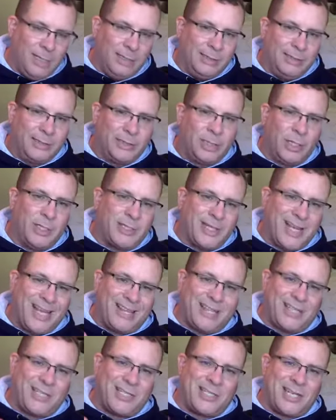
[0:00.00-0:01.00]
So let's
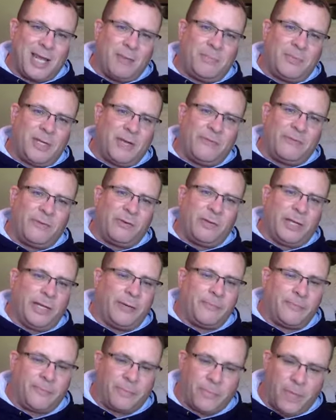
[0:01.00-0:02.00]
take this a step
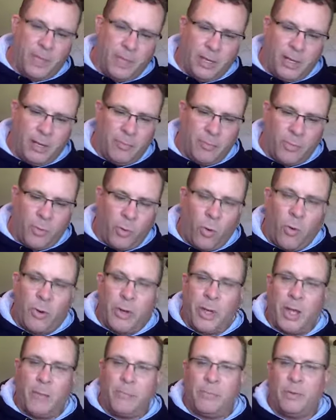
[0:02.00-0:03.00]
differently.
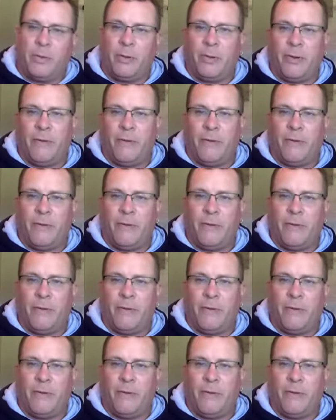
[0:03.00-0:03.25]
Growing up,